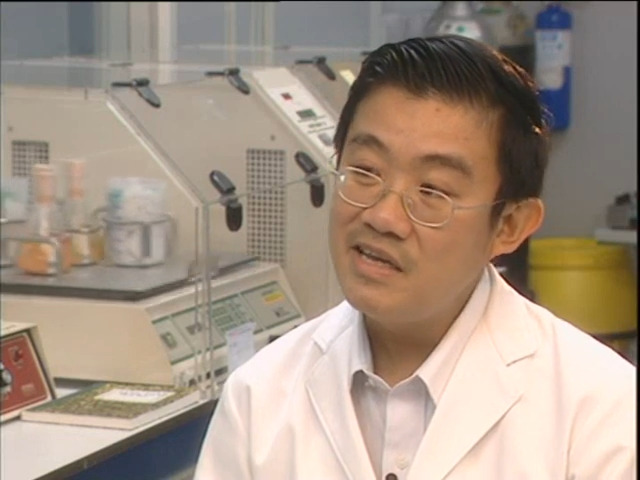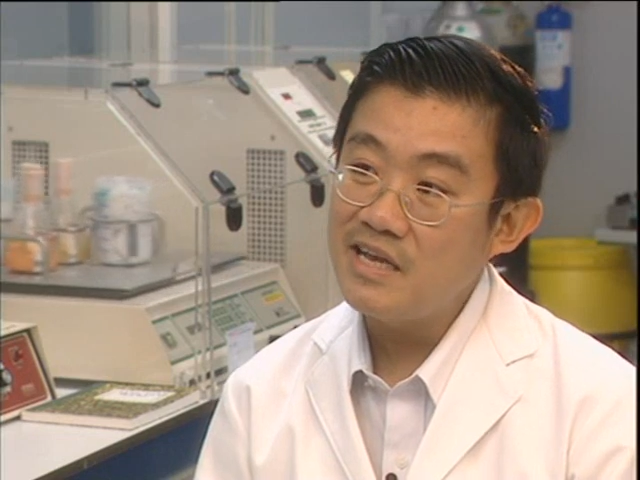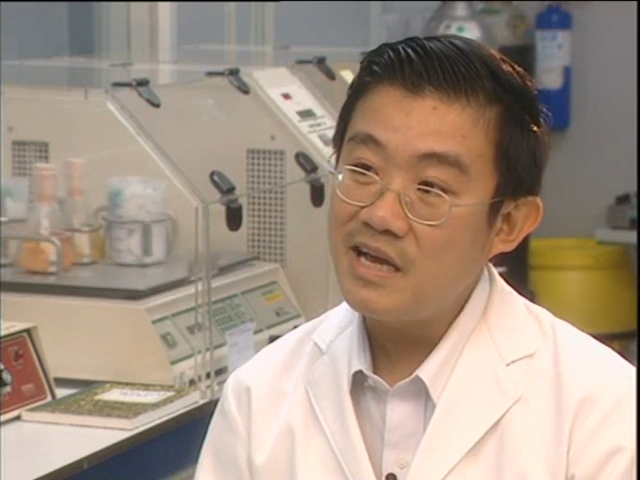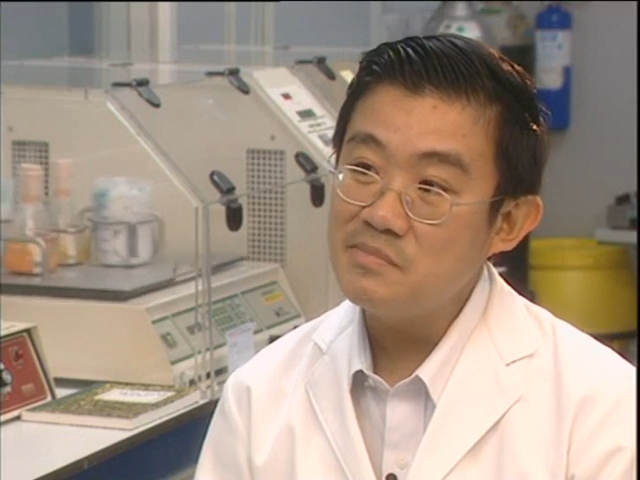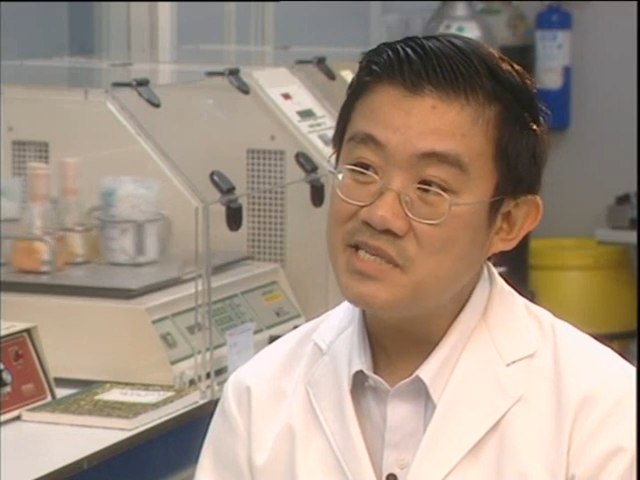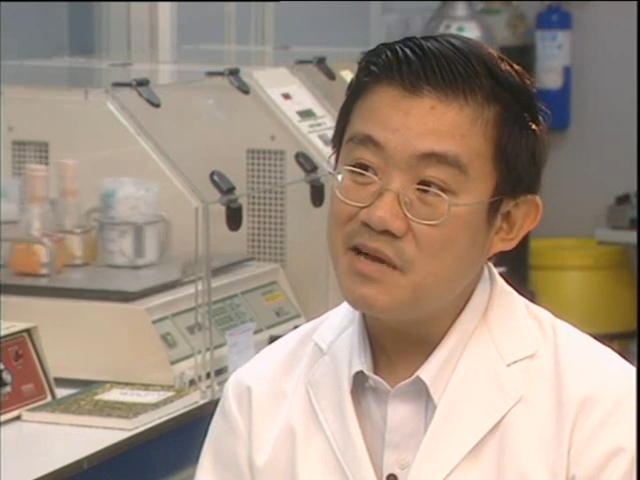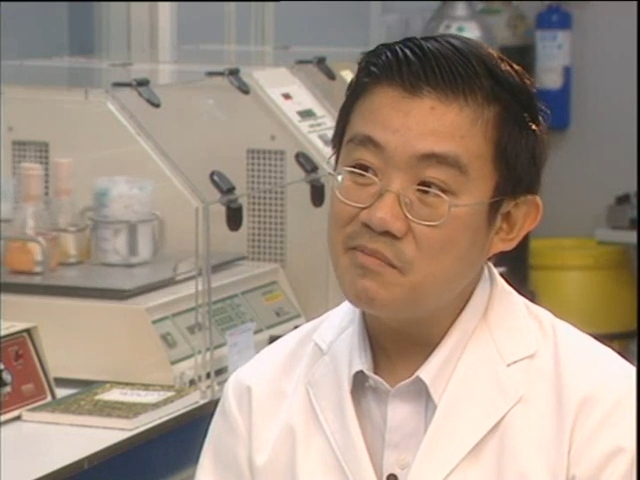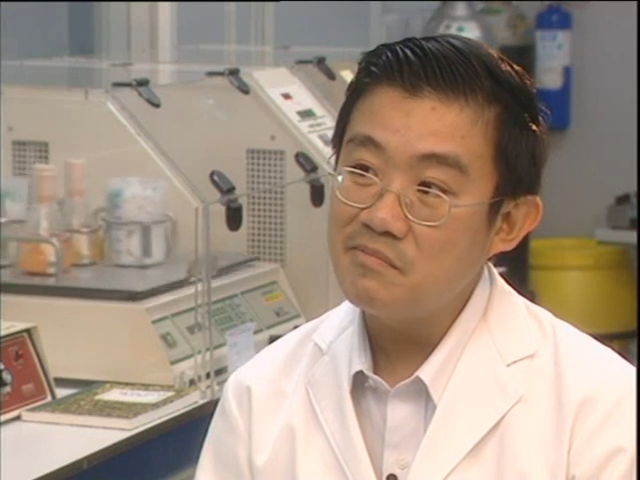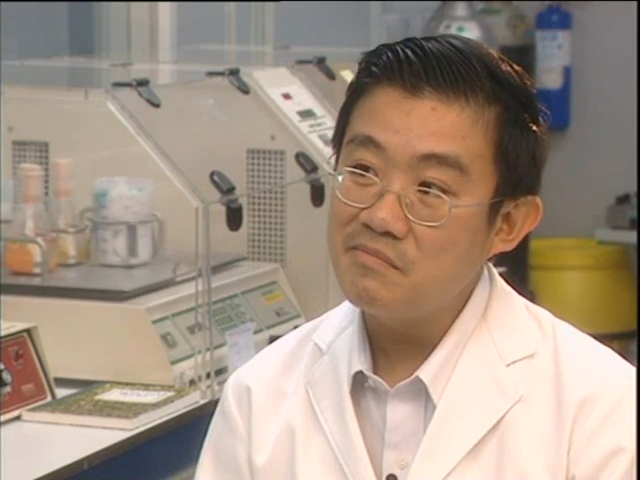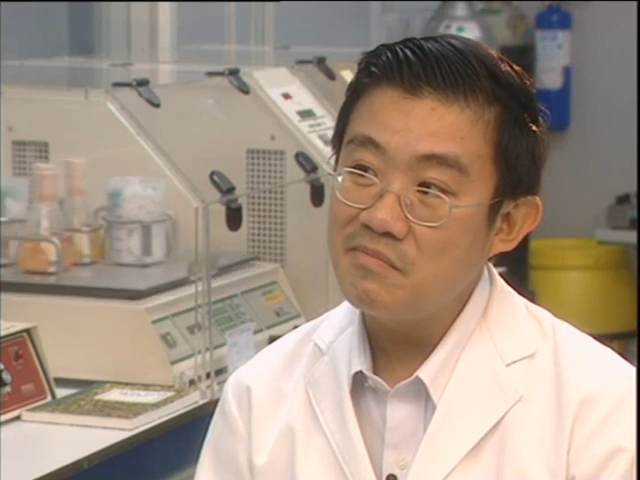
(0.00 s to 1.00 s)
It comes
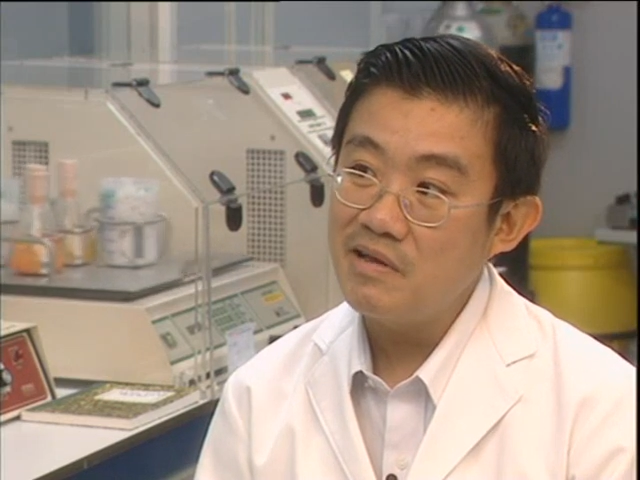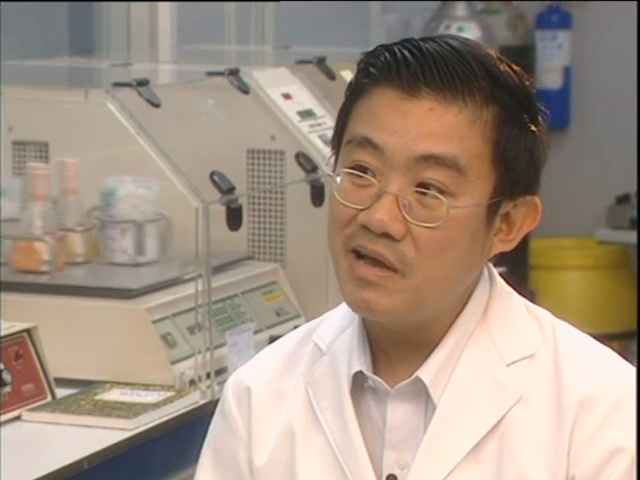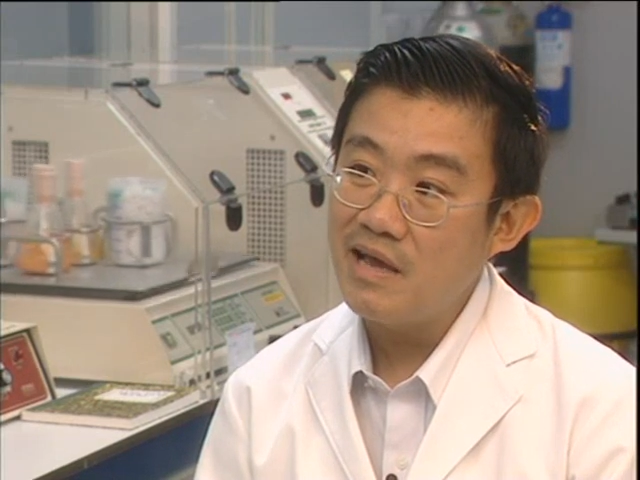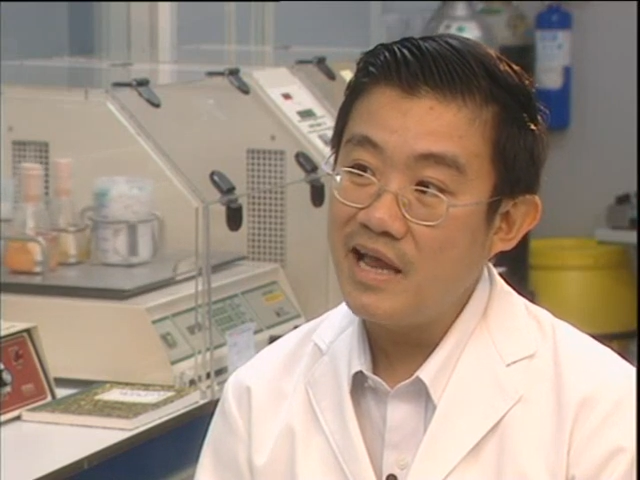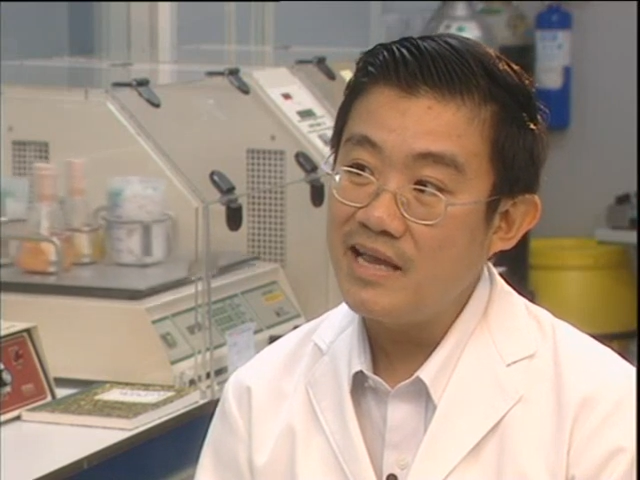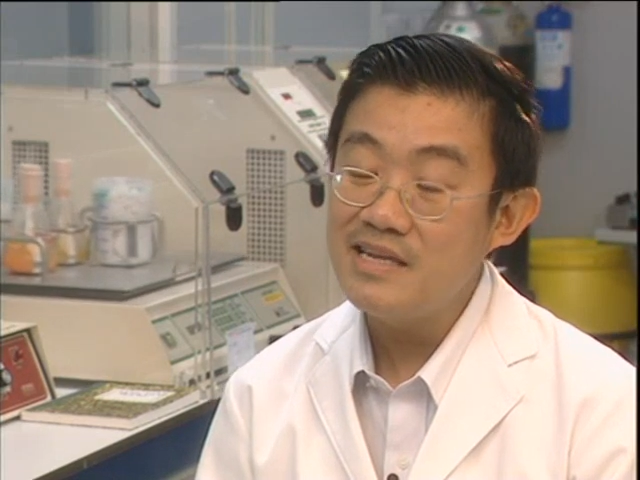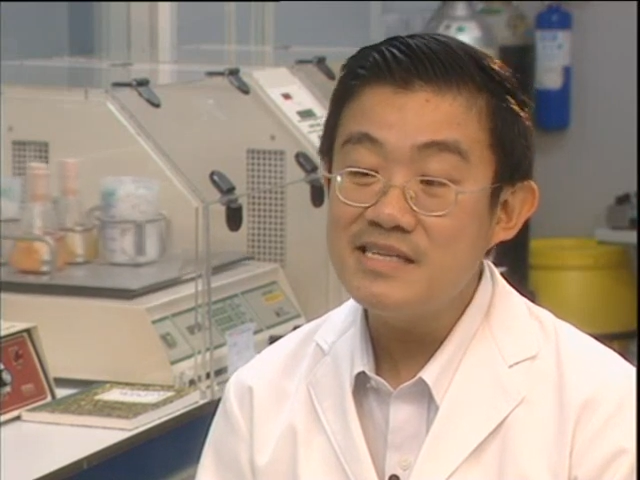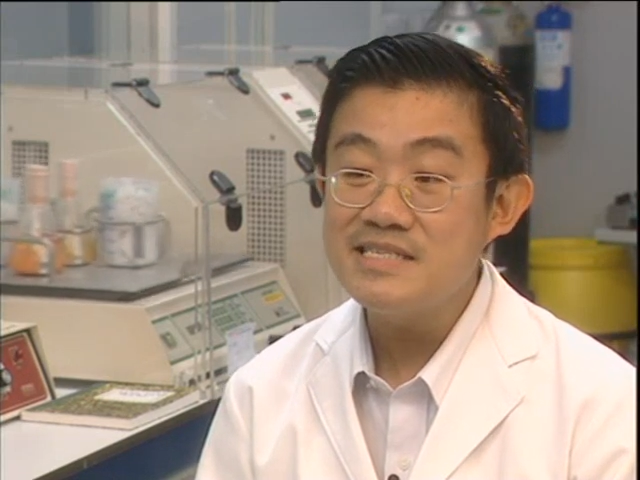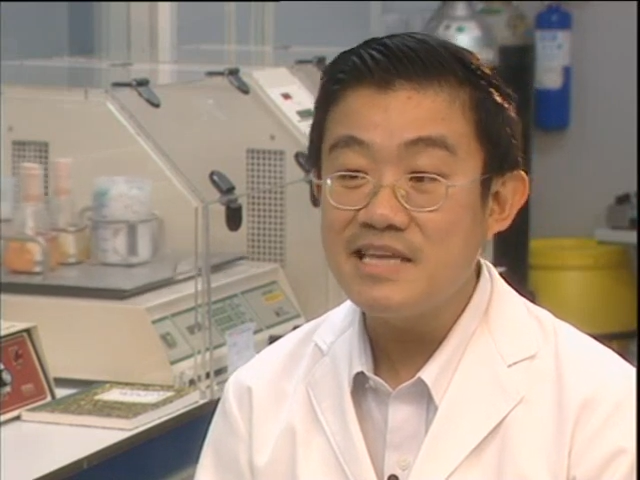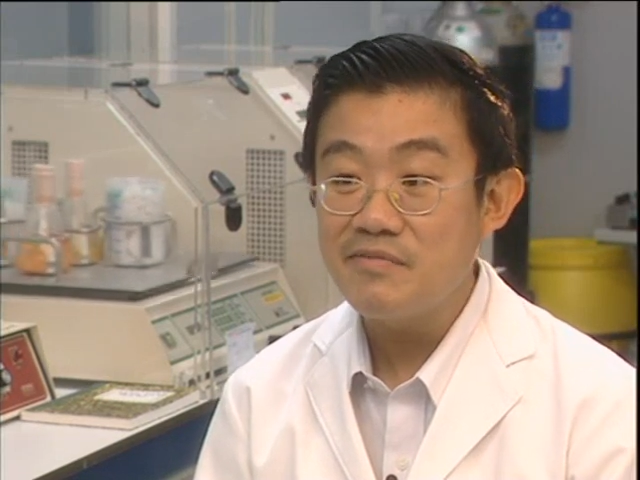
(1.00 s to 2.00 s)
up at
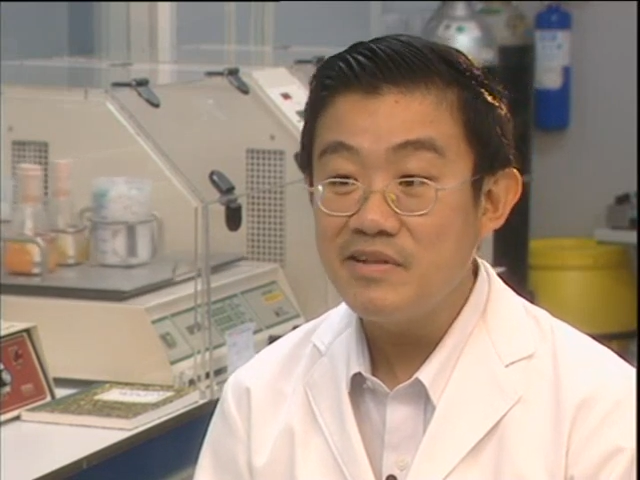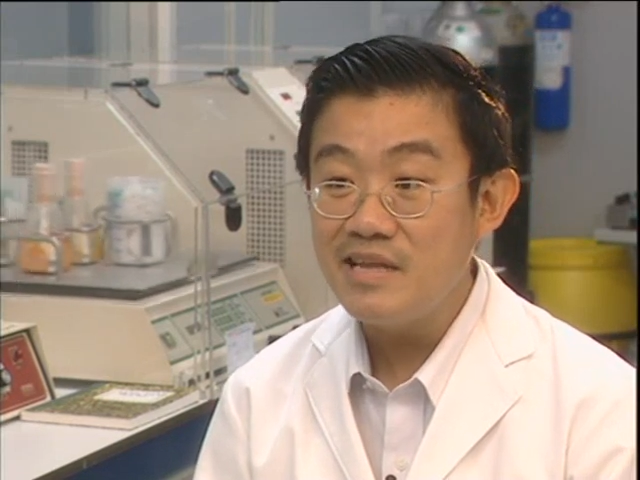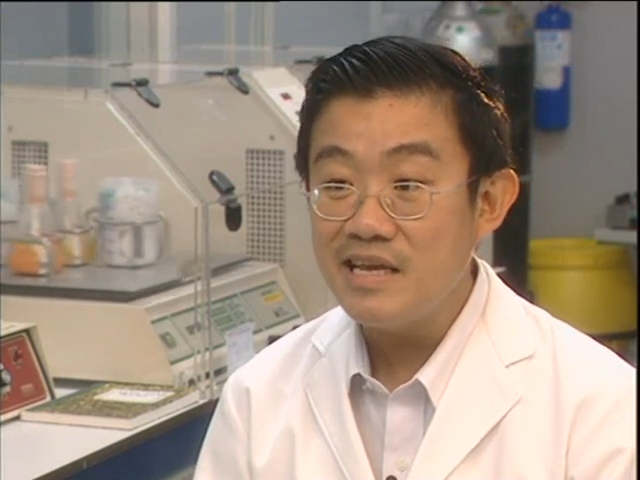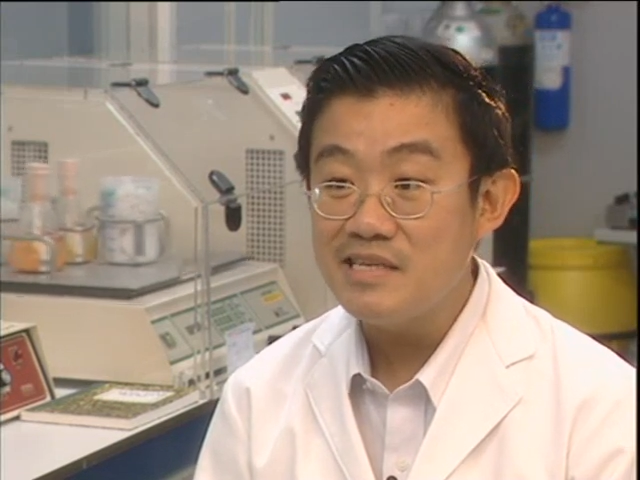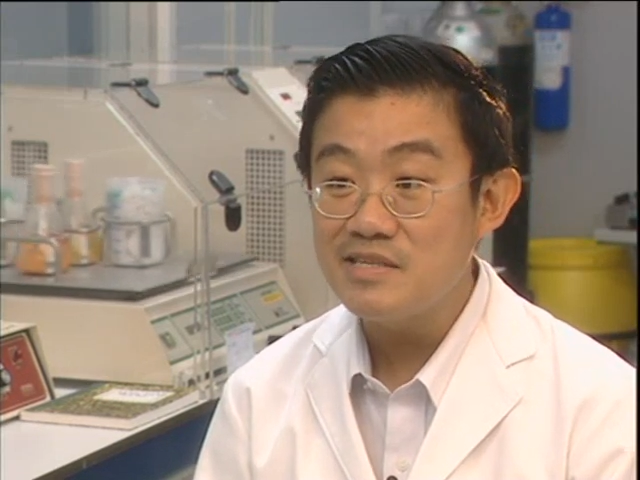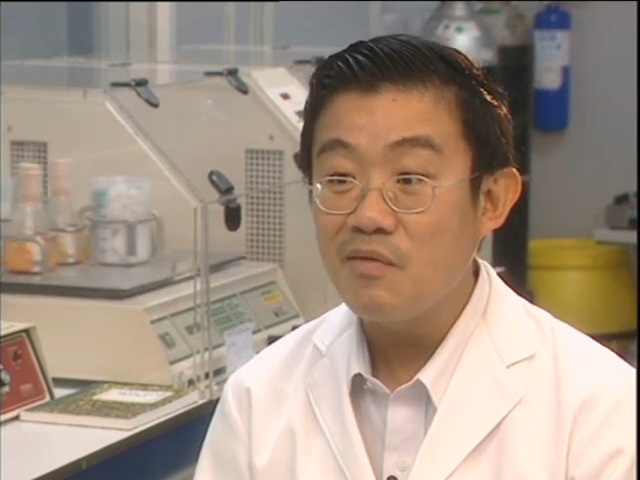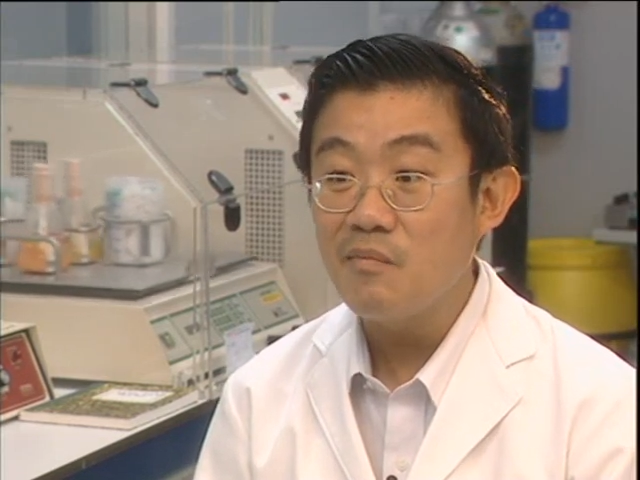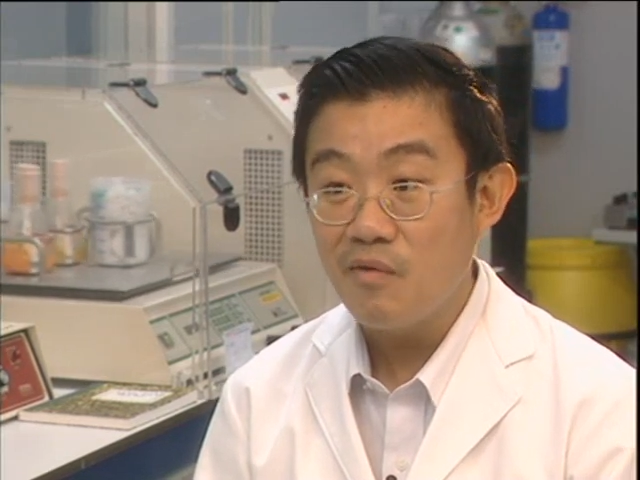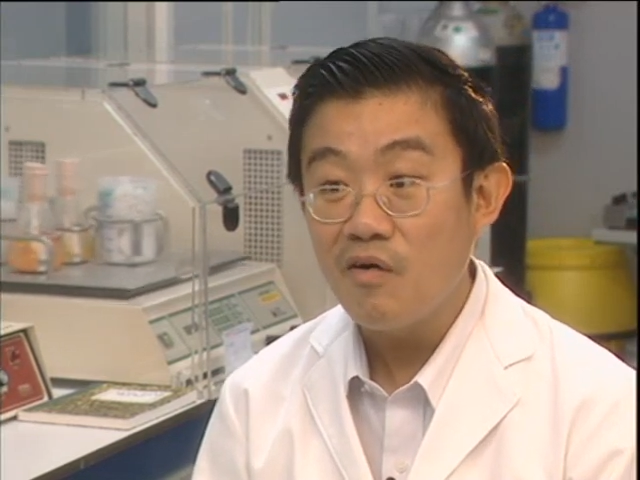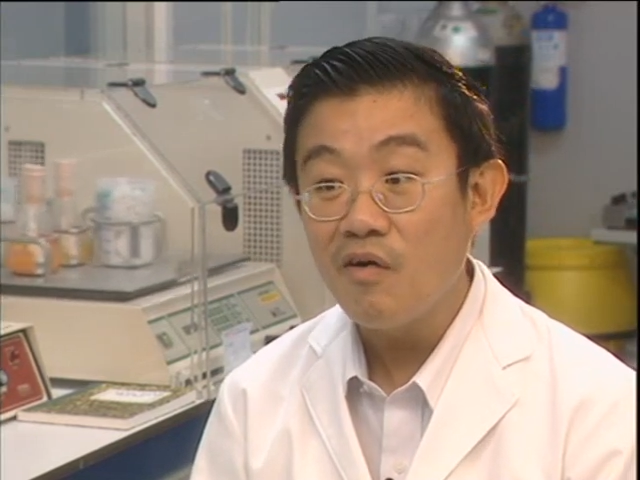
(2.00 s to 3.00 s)
least 7 days or
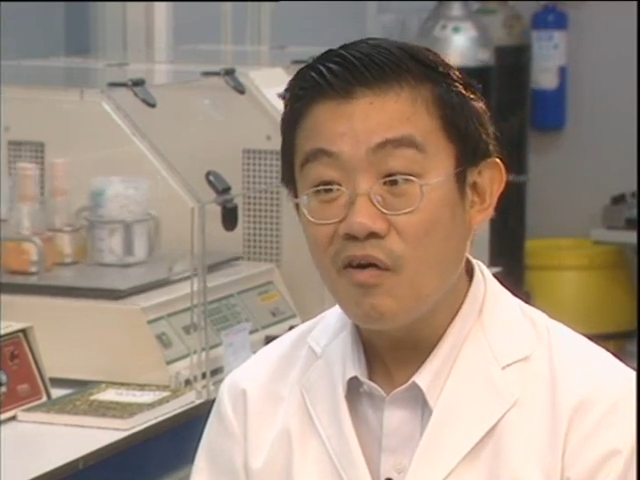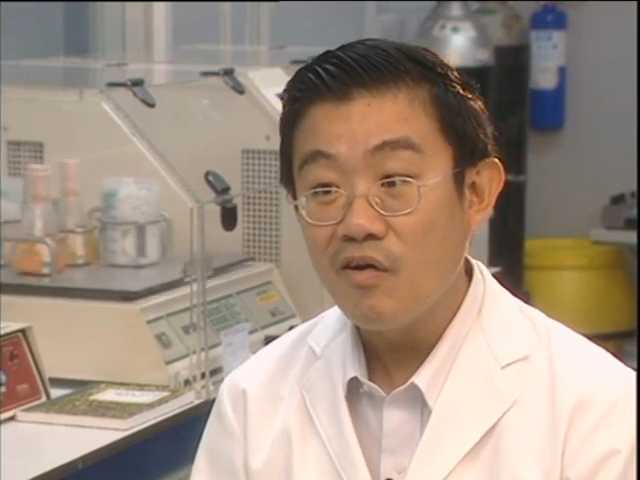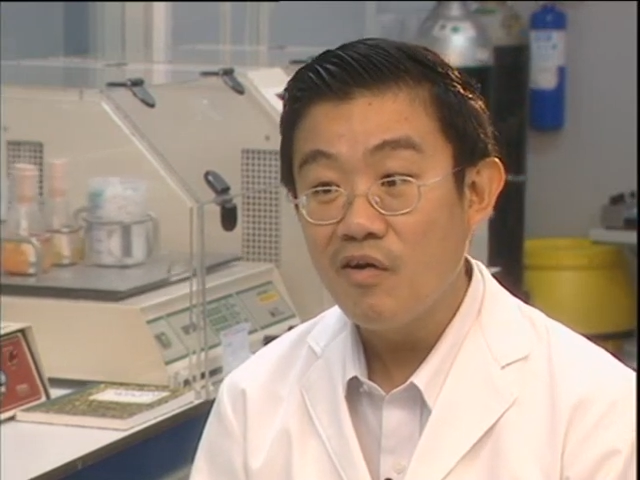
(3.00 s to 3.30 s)
more